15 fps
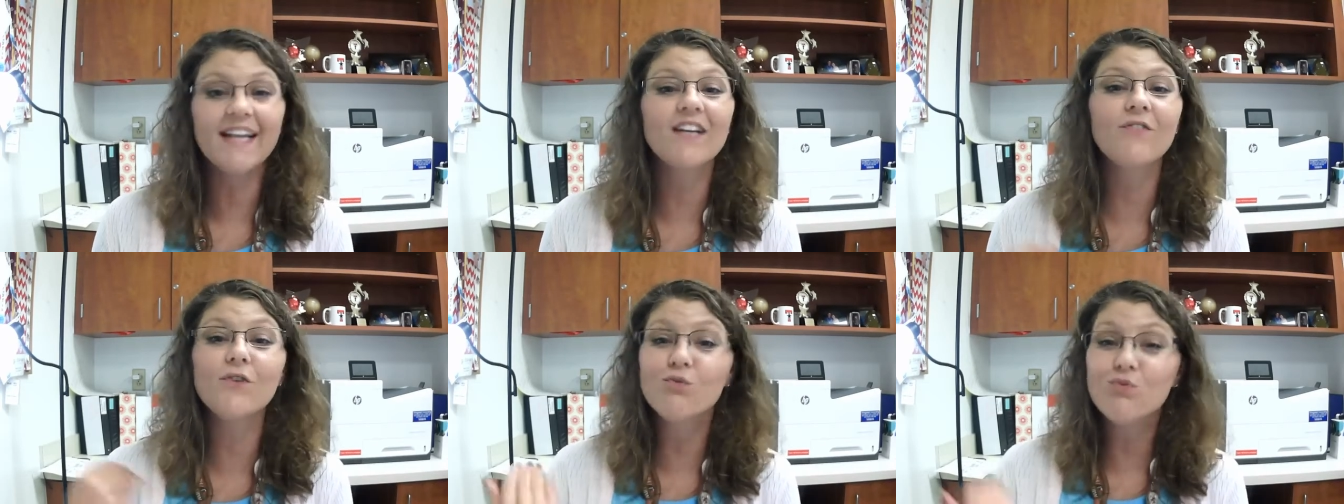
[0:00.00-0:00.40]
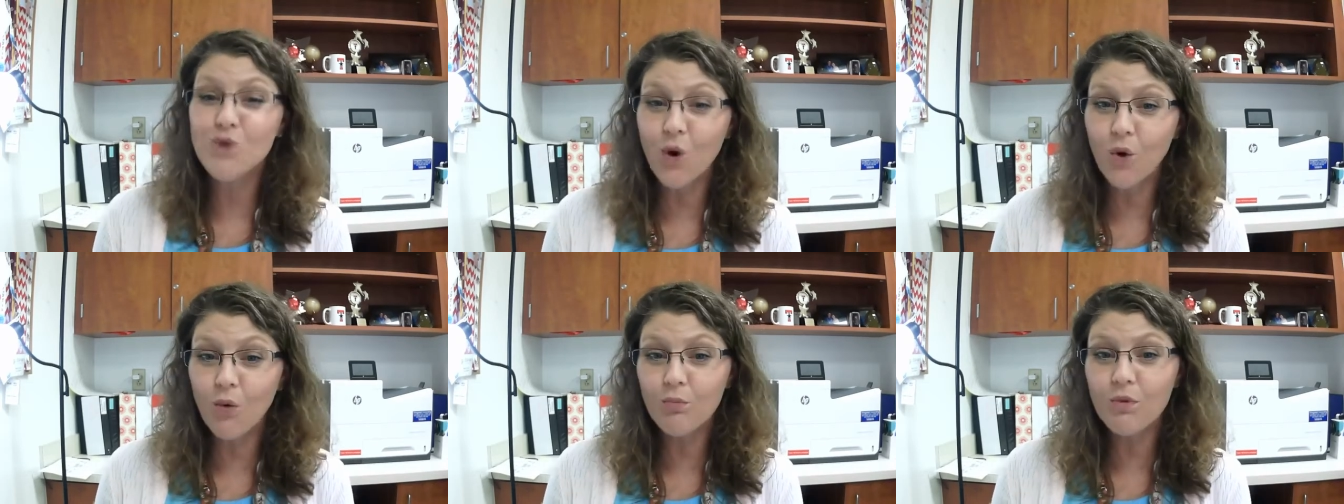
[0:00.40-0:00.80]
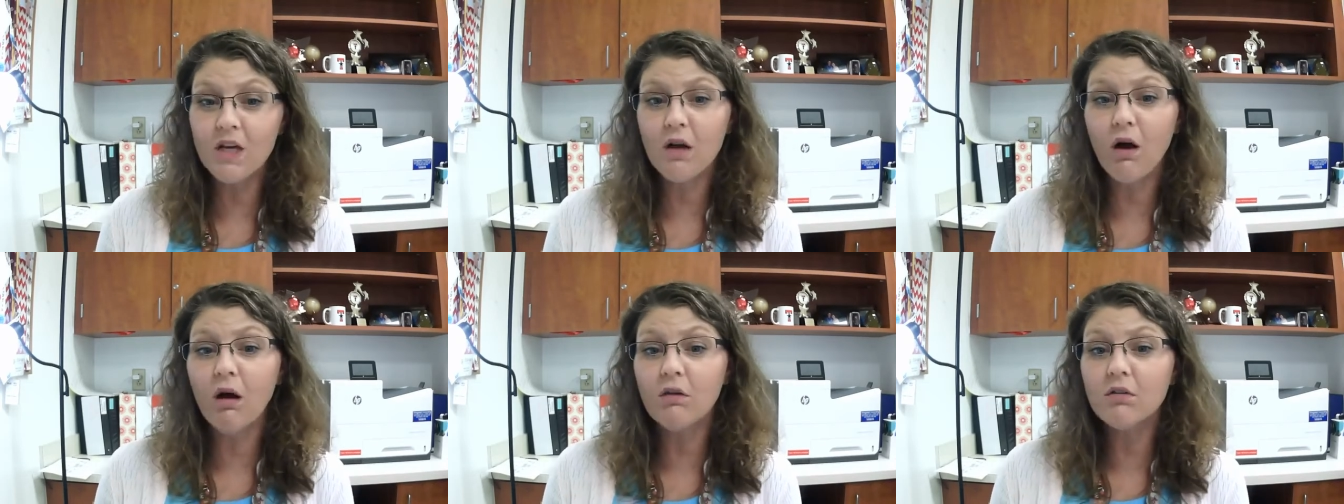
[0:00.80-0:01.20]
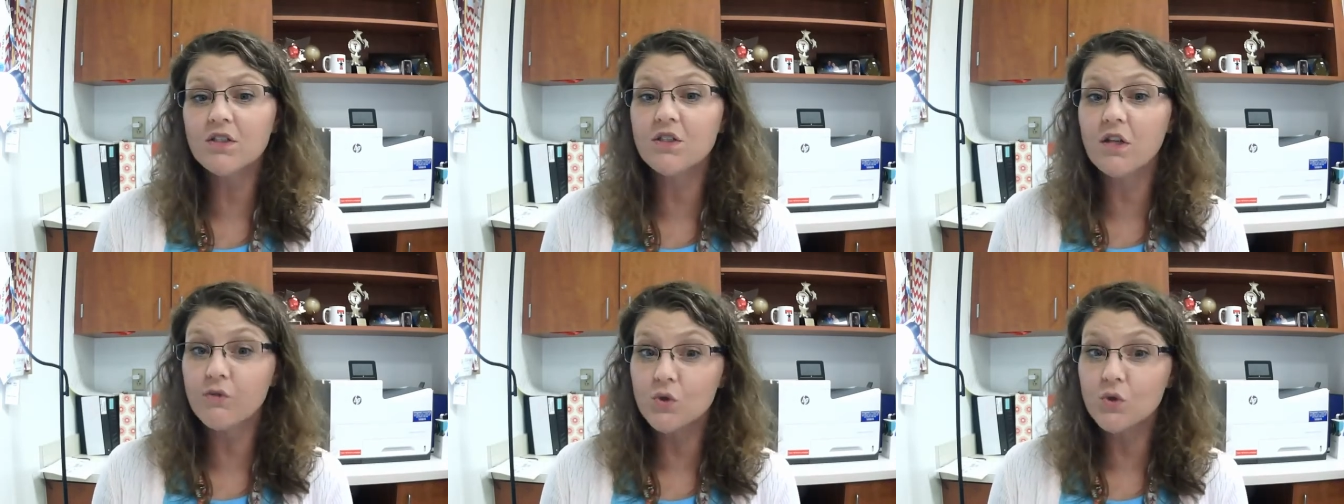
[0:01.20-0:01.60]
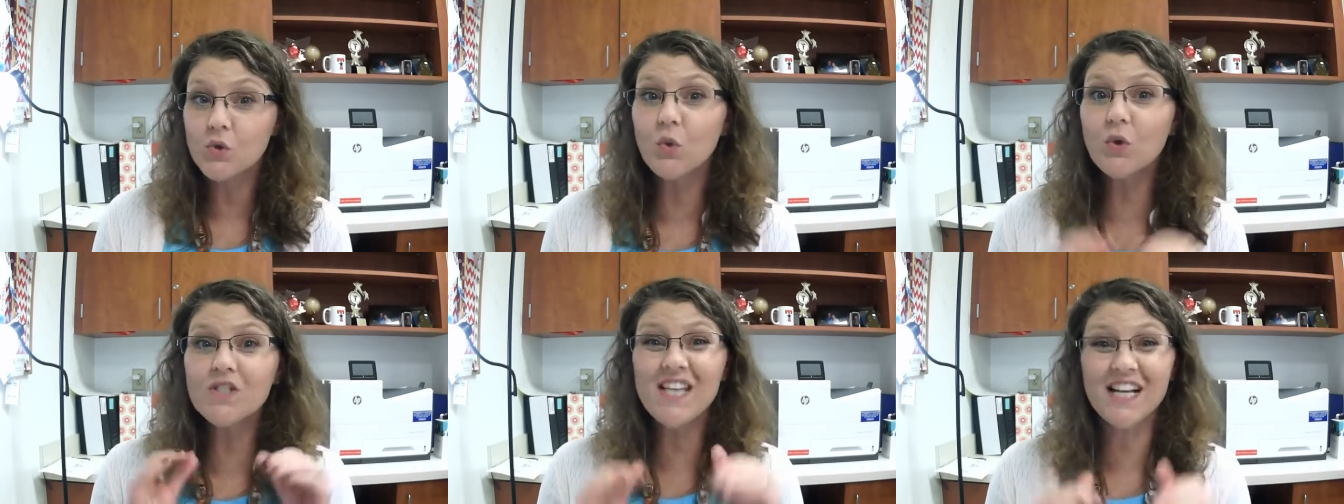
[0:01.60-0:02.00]
If you don't meet college level
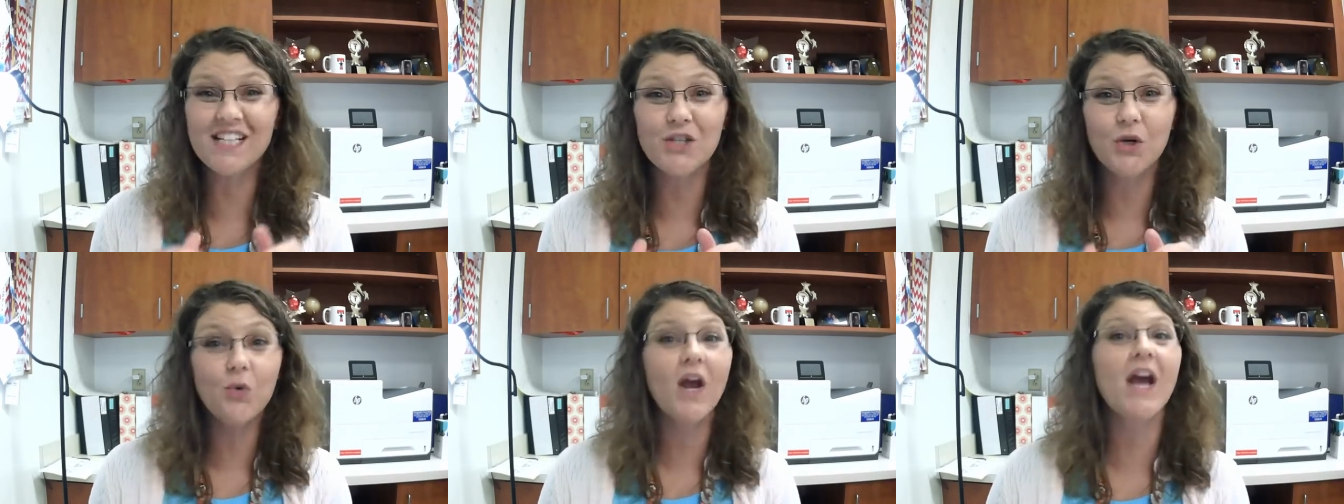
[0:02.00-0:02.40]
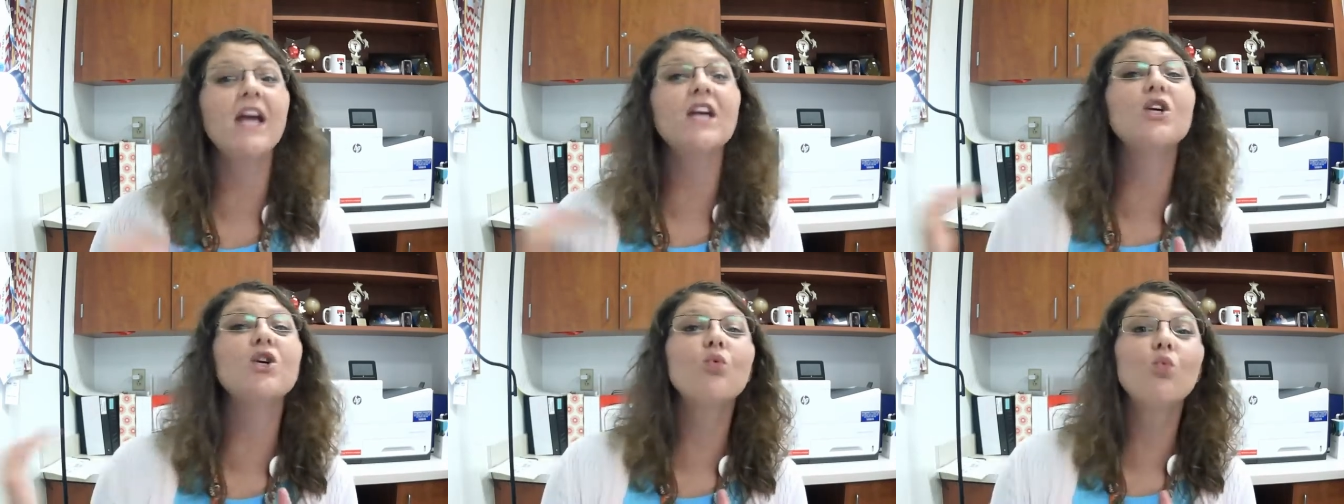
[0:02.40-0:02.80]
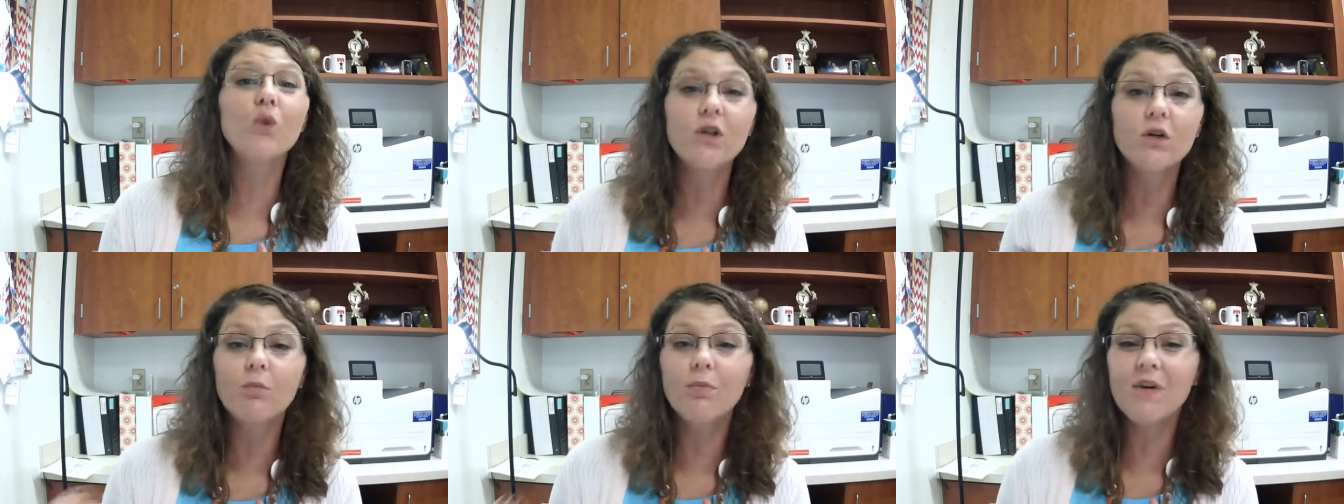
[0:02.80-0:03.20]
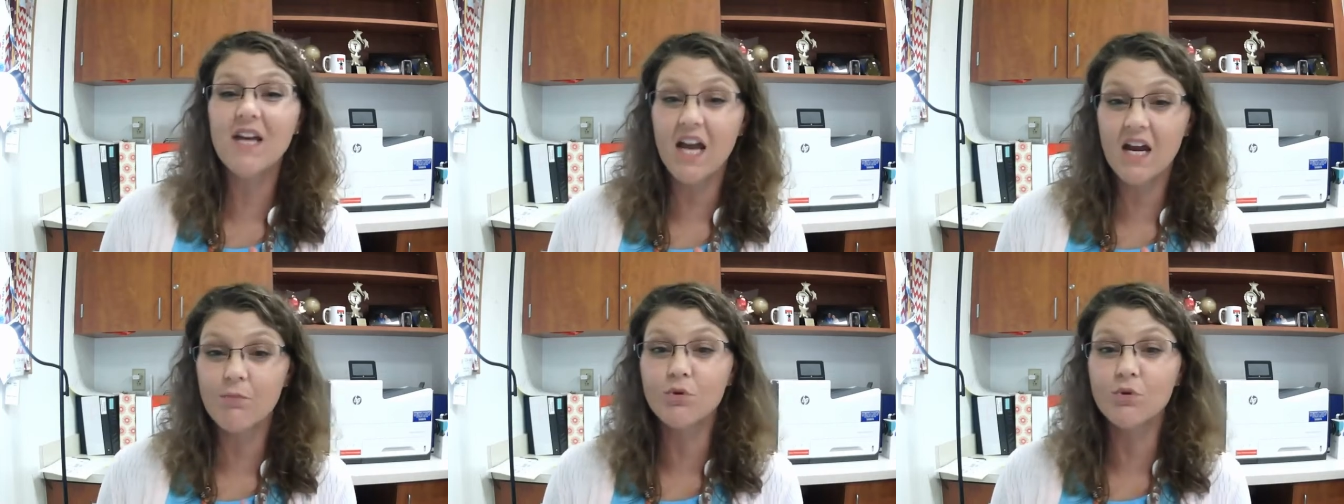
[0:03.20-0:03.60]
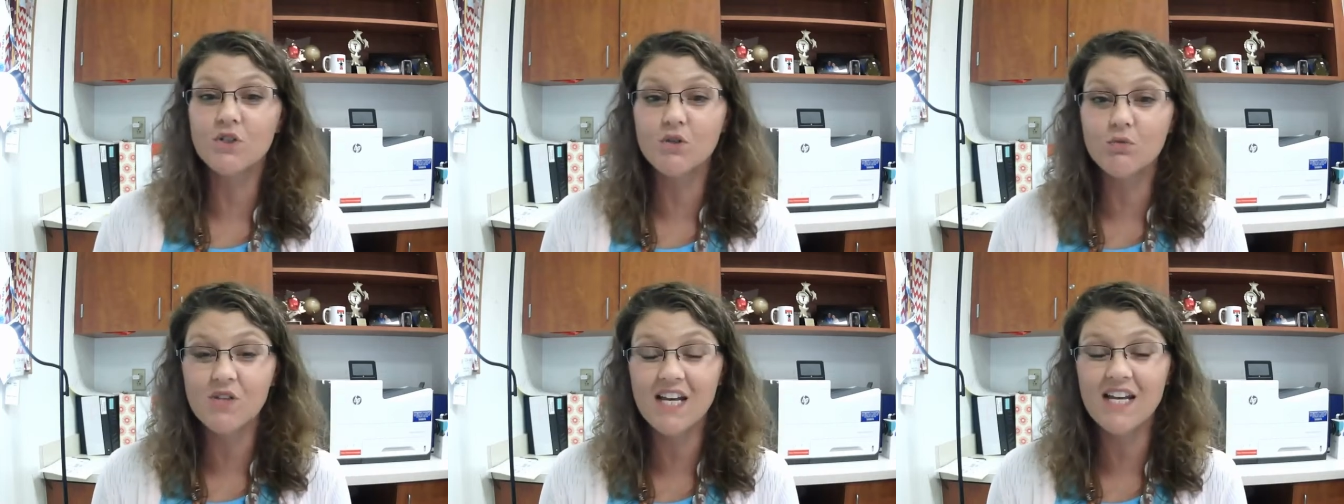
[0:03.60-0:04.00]
scores, that's okay. You will be able
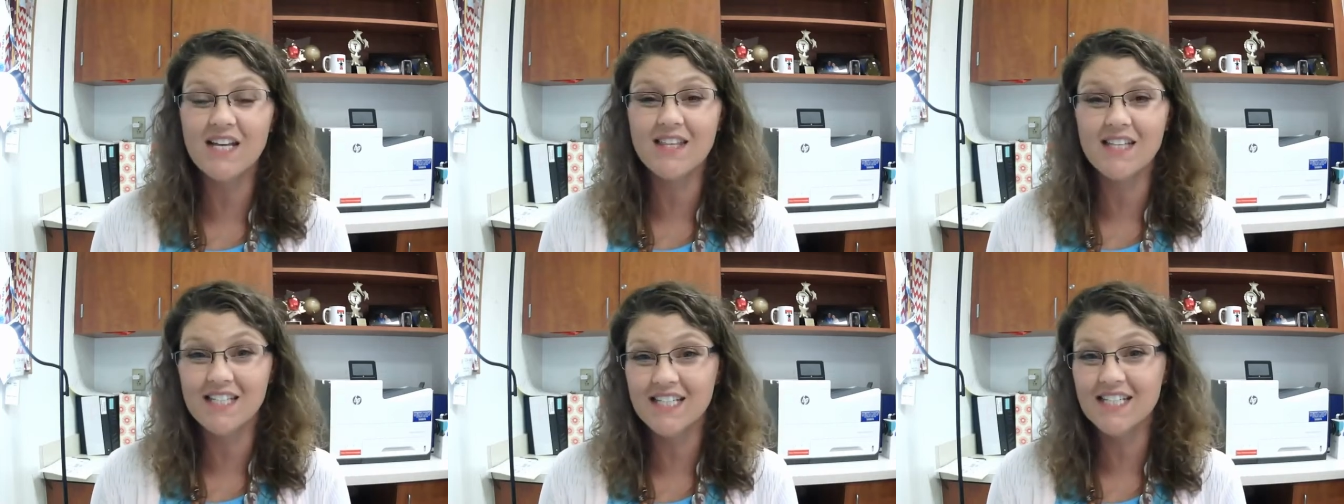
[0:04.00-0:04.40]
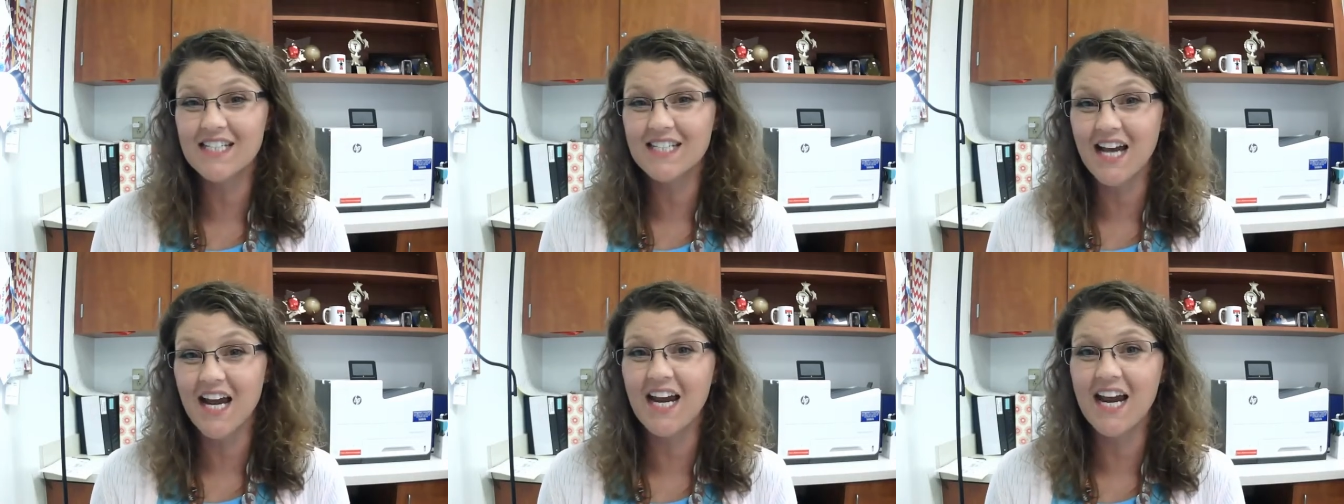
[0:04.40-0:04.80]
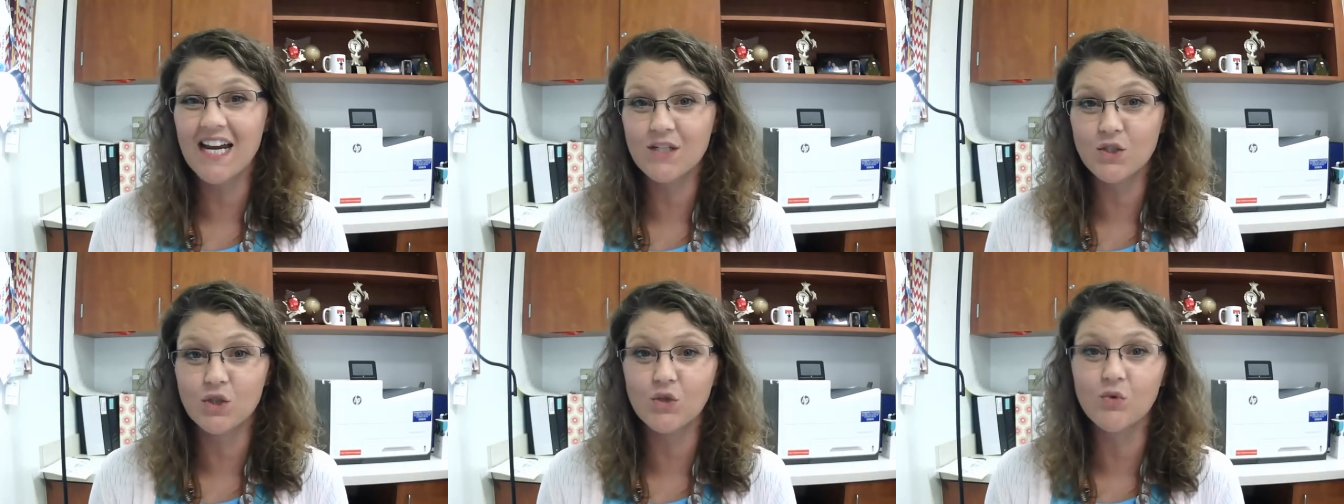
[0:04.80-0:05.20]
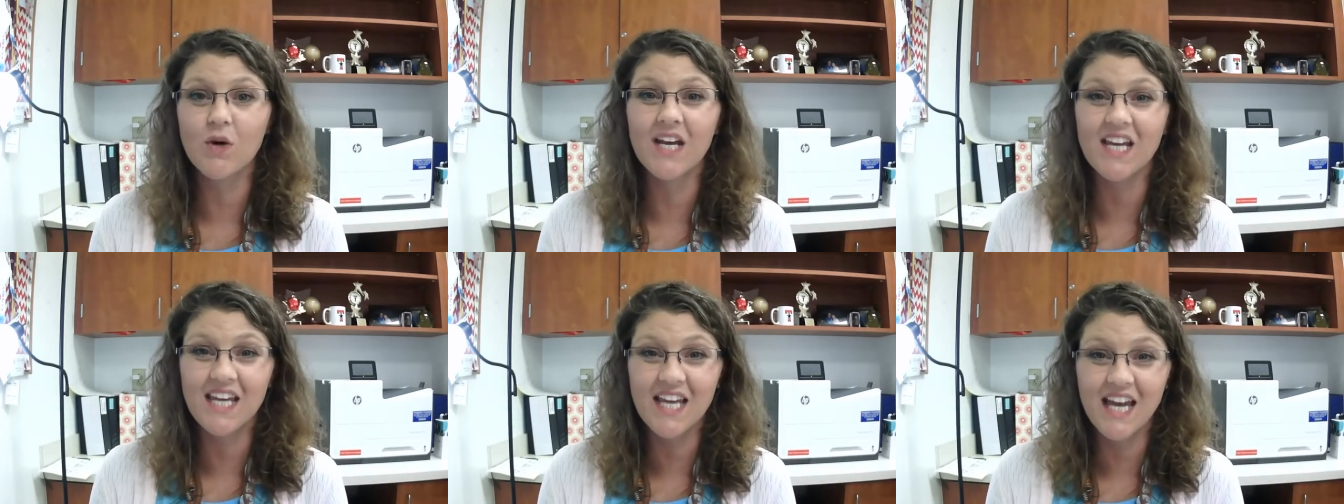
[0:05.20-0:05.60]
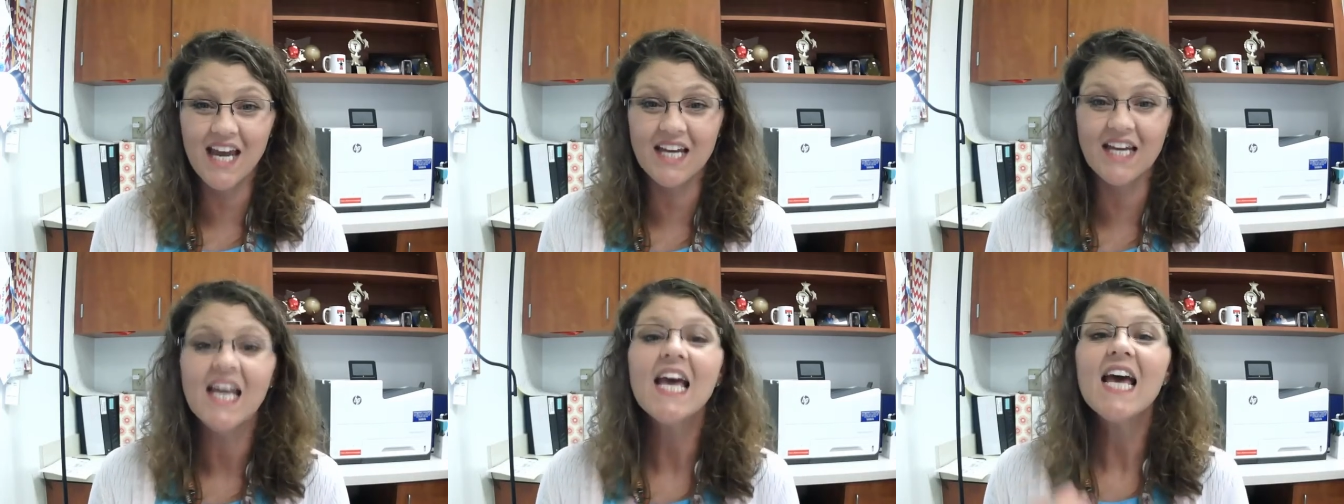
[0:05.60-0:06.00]
to take the TSIA2 again.